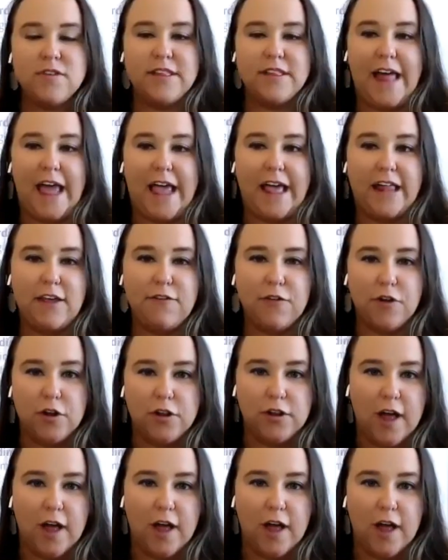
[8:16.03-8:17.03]
likely, for a
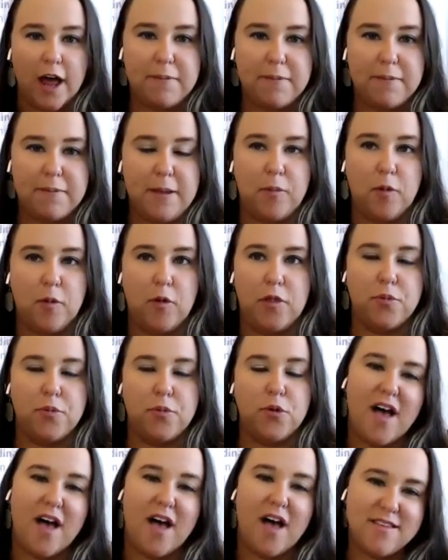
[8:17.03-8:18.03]
lot of people, the
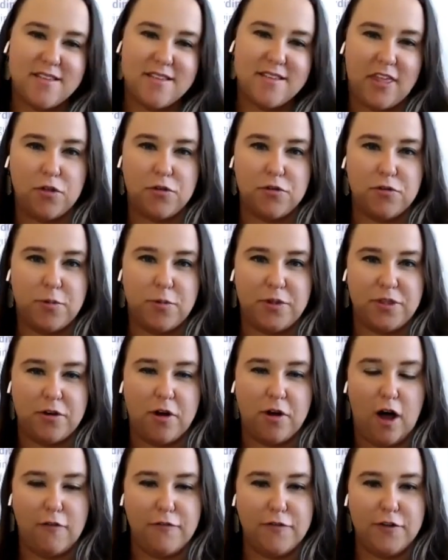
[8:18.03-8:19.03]
process that they go through with
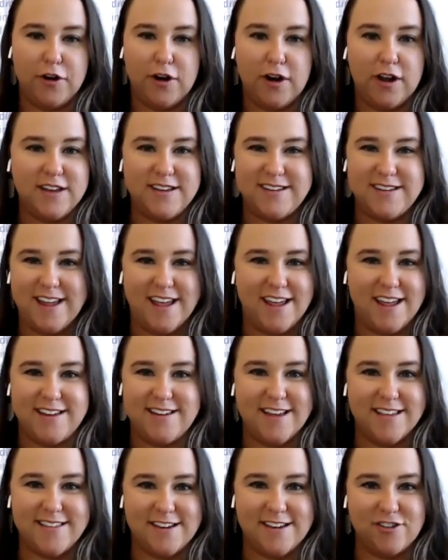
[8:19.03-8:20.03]
their offer,
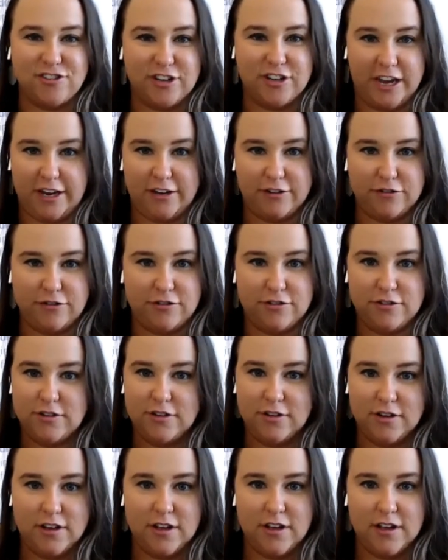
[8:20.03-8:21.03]
it doesn't
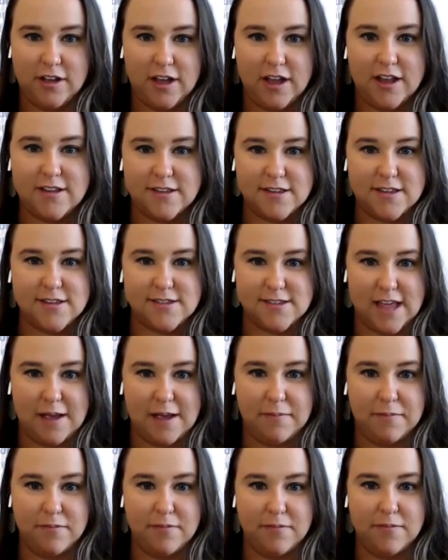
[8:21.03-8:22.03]
change. Yeah. It's the
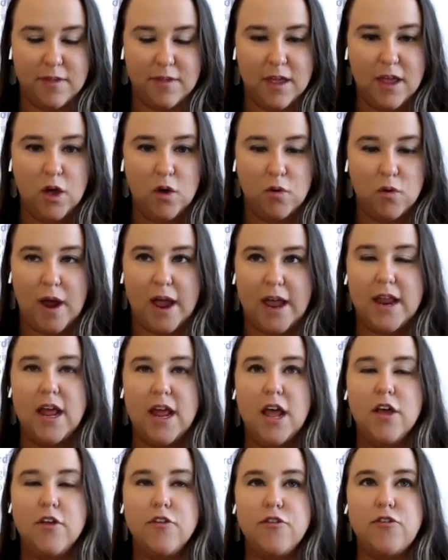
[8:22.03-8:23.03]
same, right?
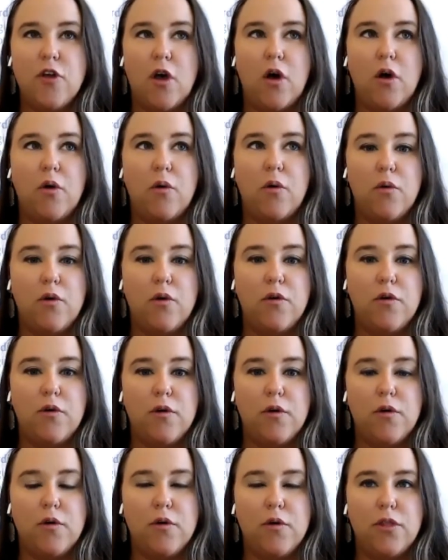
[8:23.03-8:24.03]
So
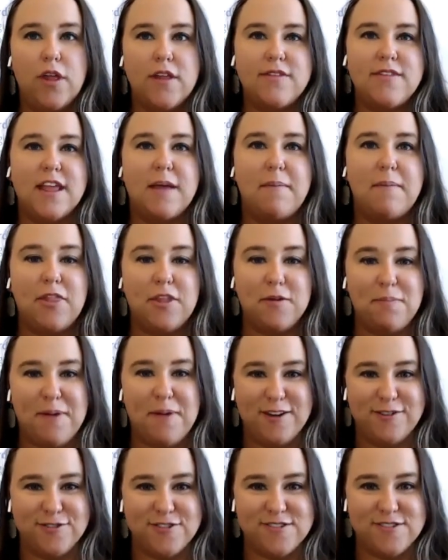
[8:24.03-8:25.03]
let's think about the
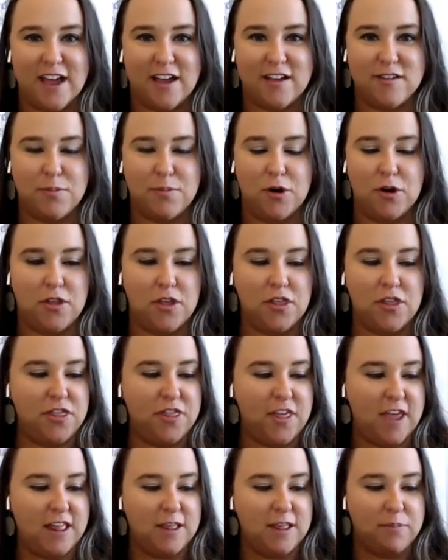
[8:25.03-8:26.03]
Pinterest expert.
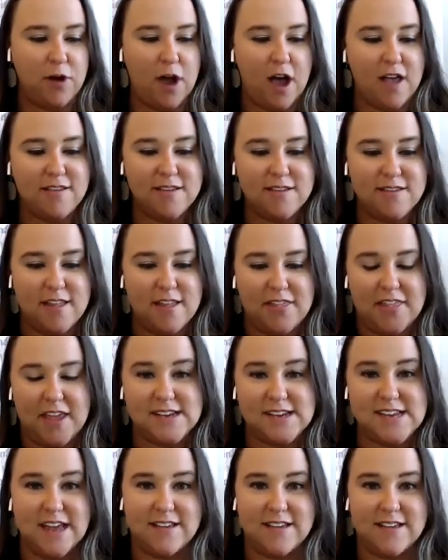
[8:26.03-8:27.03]
The process that
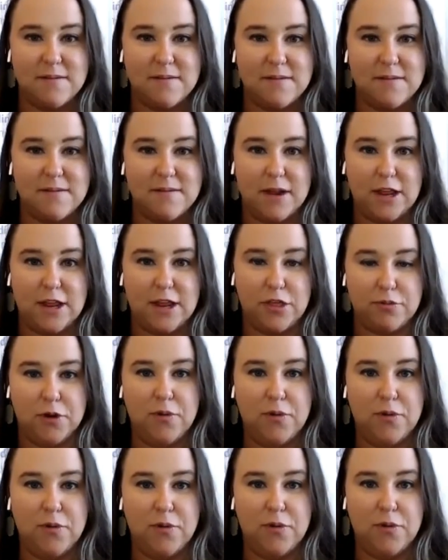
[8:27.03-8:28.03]
they take somebody
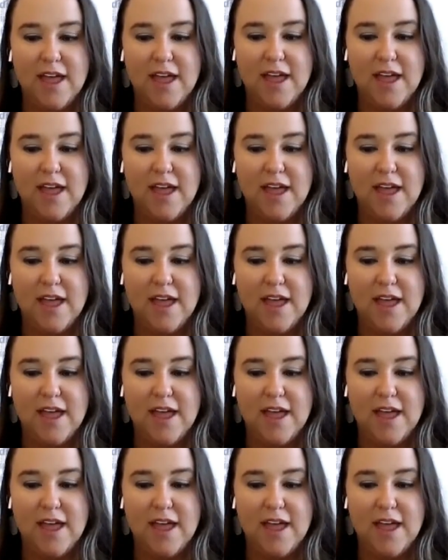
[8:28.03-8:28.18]
through